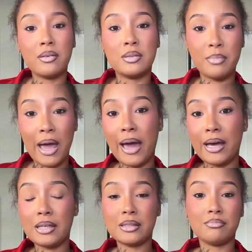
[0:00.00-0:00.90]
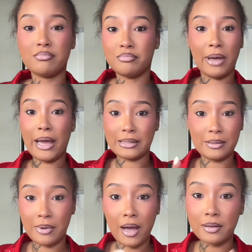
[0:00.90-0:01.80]
back to
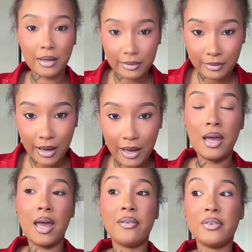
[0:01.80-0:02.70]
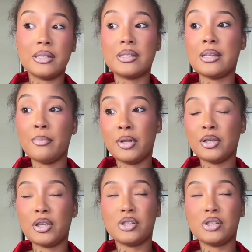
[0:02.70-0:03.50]
back like that if it's similar.